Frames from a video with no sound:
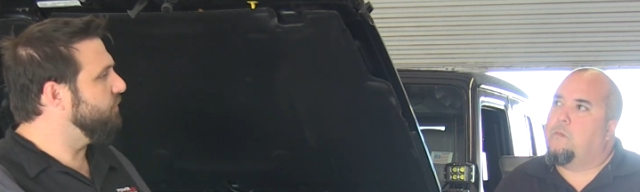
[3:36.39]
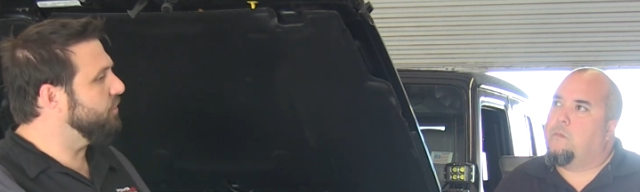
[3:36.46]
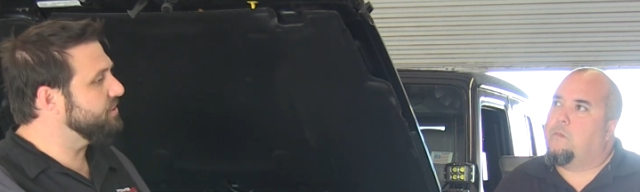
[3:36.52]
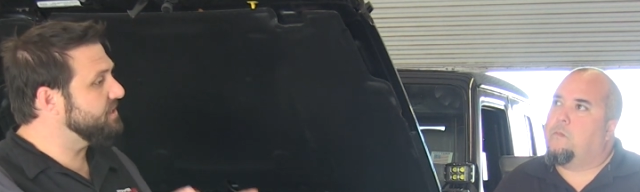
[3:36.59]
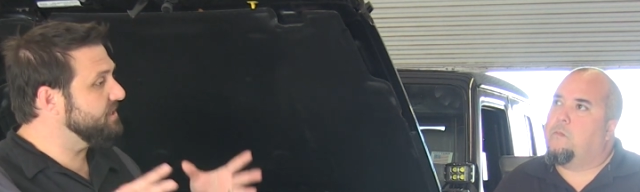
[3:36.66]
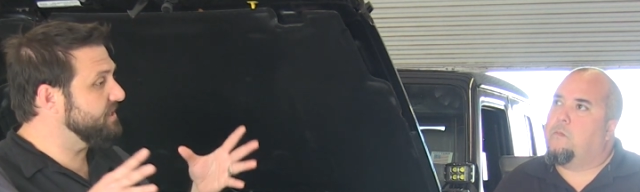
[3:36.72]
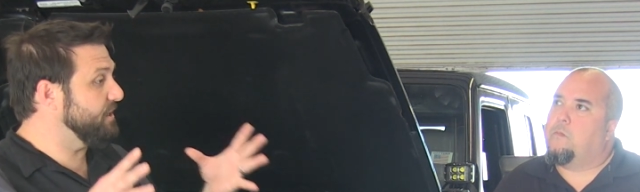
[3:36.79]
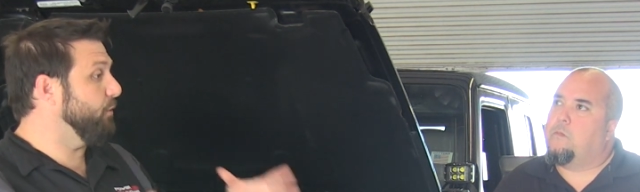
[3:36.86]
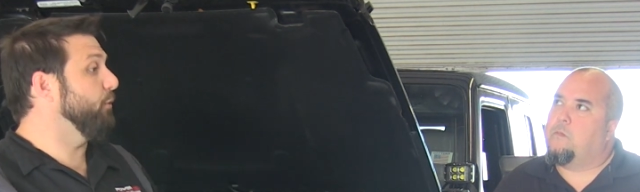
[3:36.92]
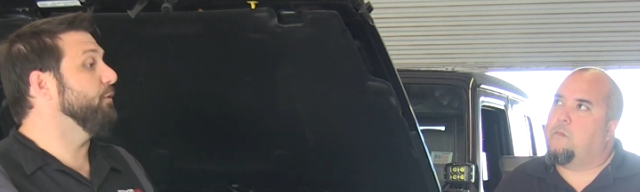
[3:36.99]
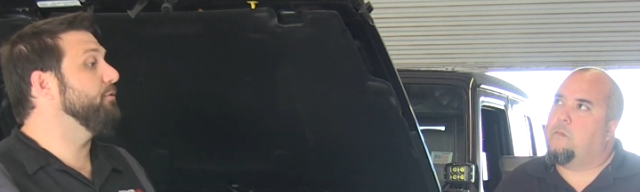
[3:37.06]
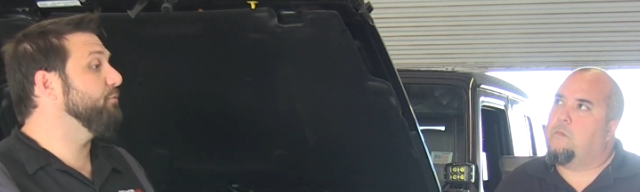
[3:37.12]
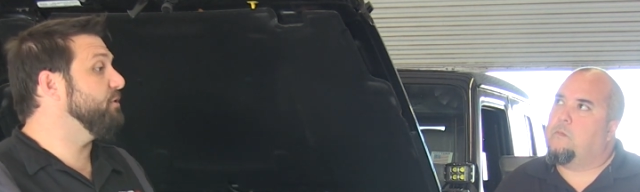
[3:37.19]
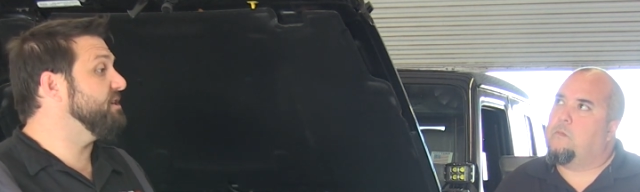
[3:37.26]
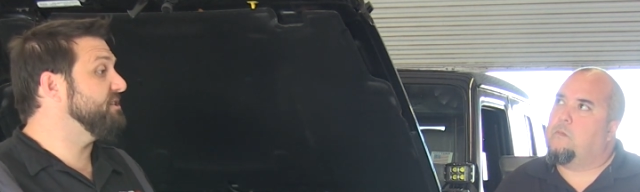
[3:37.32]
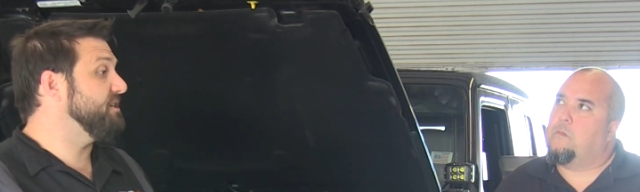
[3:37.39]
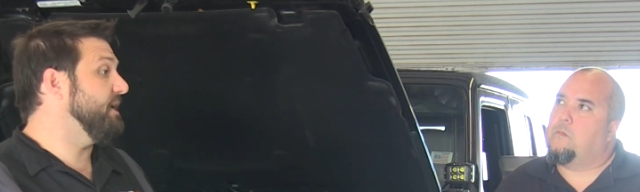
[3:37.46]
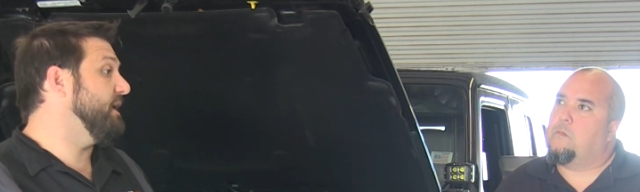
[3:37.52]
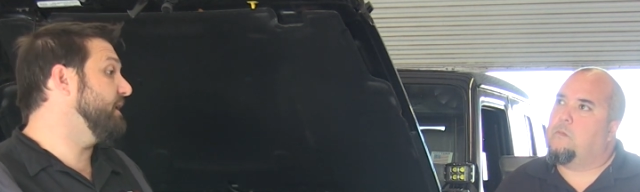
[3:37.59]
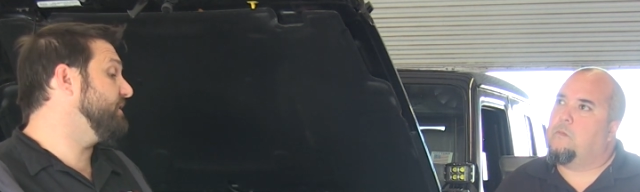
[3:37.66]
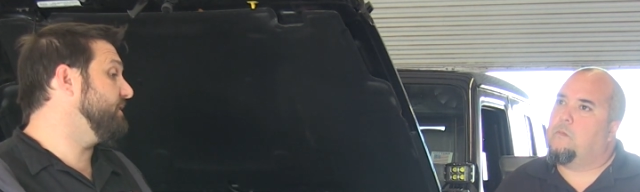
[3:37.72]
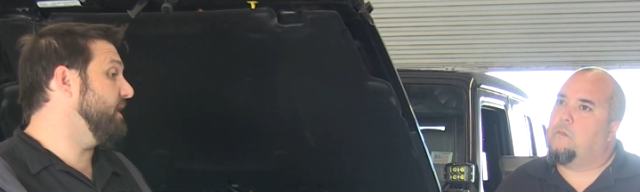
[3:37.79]
Speaker 1: versus the old
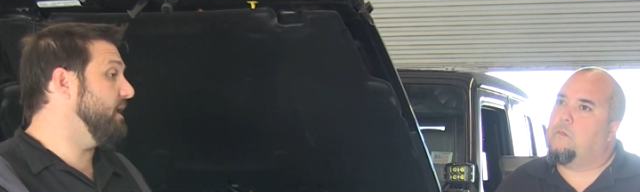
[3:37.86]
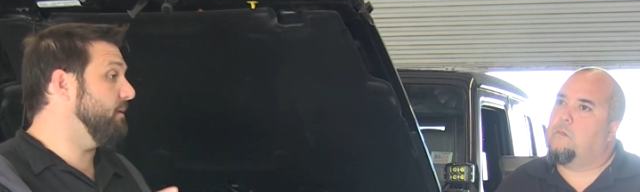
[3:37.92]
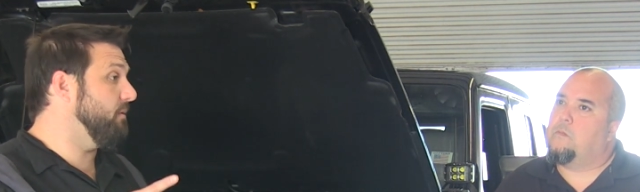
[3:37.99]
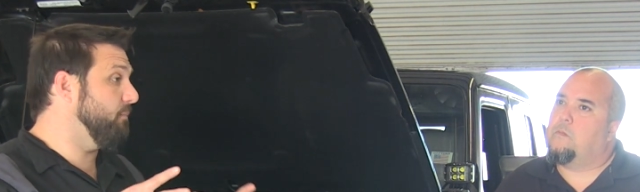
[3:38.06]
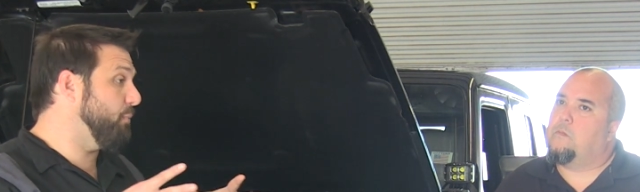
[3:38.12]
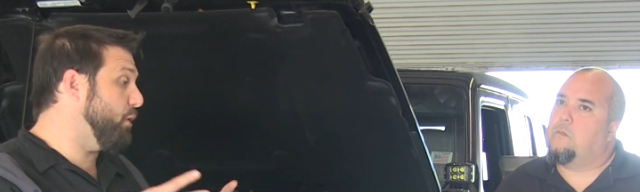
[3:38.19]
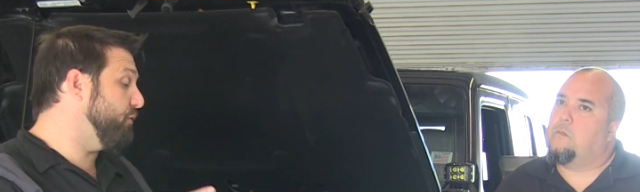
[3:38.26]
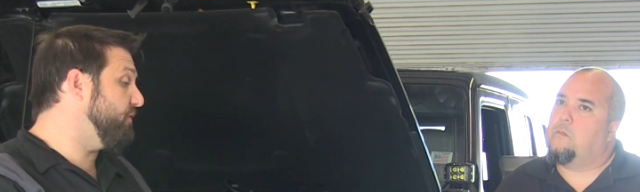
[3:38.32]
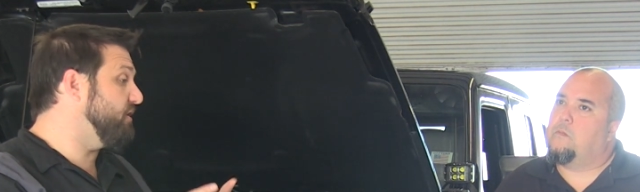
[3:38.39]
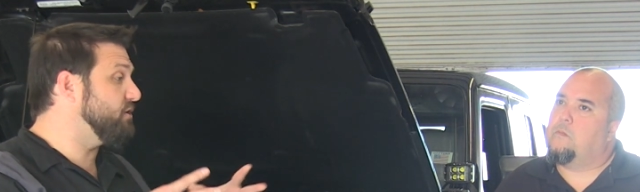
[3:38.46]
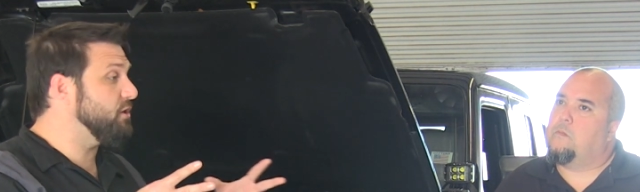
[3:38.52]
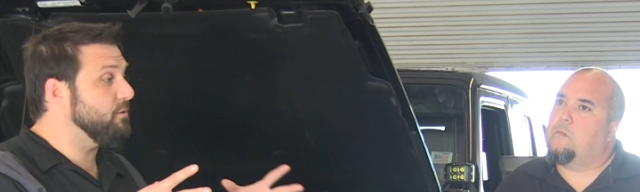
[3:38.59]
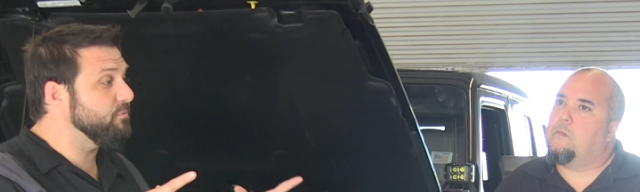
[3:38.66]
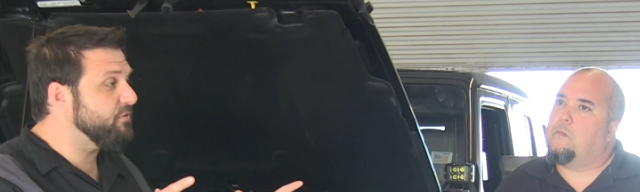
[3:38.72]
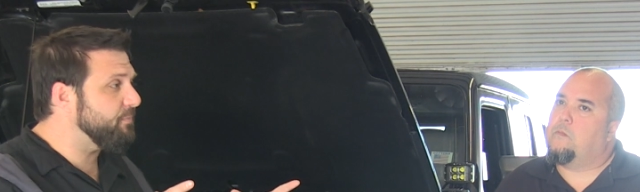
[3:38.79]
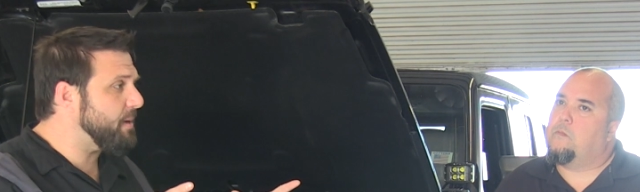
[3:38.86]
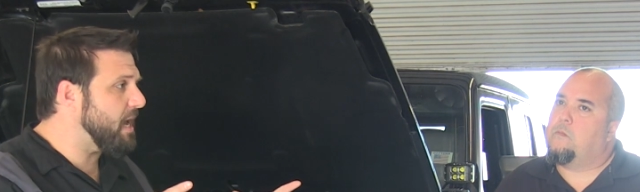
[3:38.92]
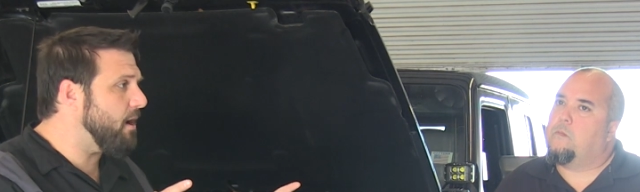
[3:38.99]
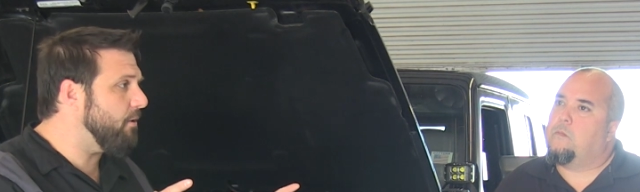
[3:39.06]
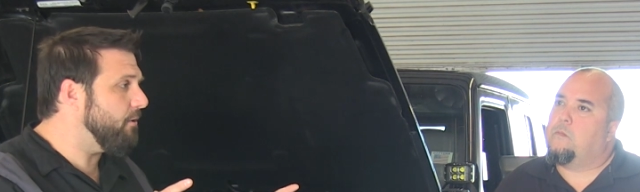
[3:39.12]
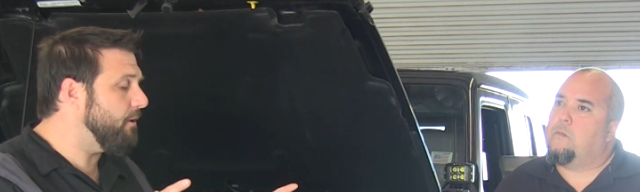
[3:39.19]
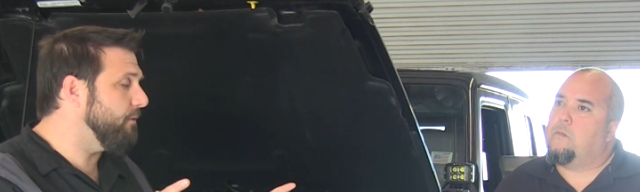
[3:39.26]
3.6, eh, both in terms of
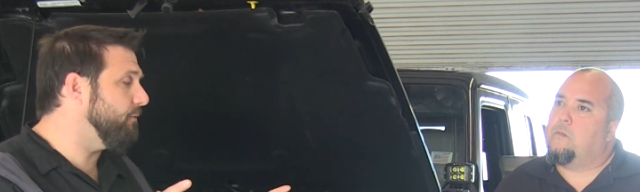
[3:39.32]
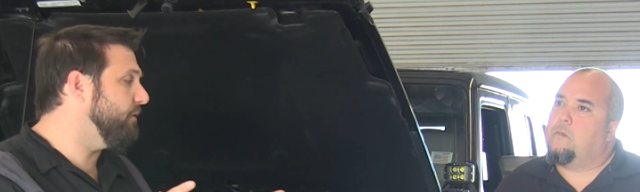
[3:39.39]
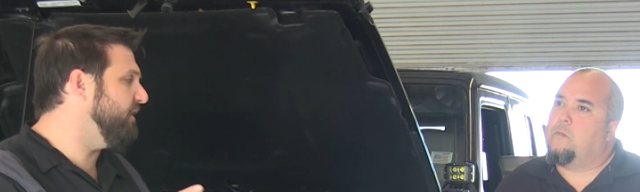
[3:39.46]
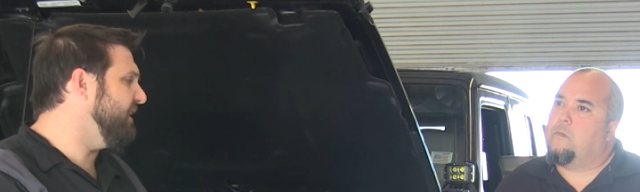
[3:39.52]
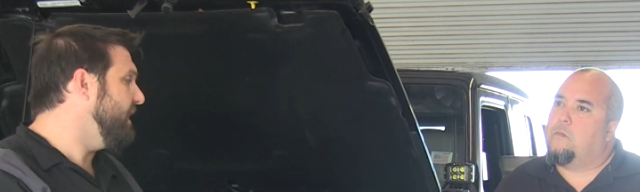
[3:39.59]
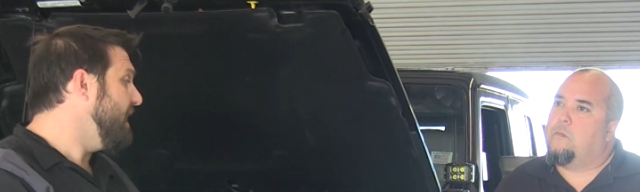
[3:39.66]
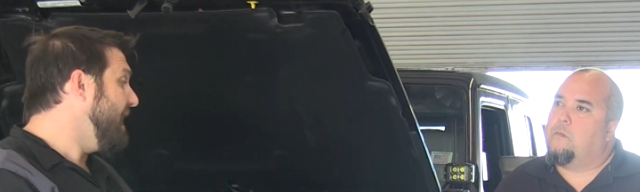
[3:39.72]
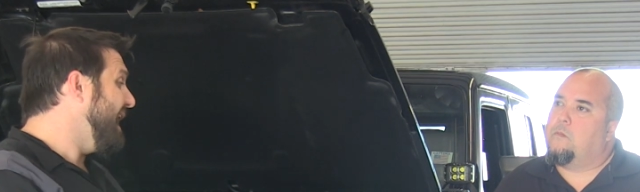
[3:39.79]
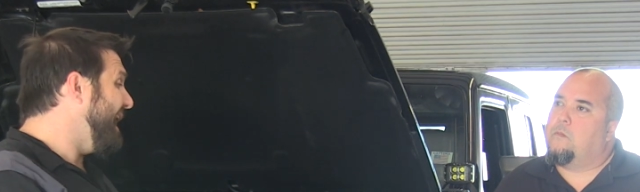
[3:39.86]
power and really?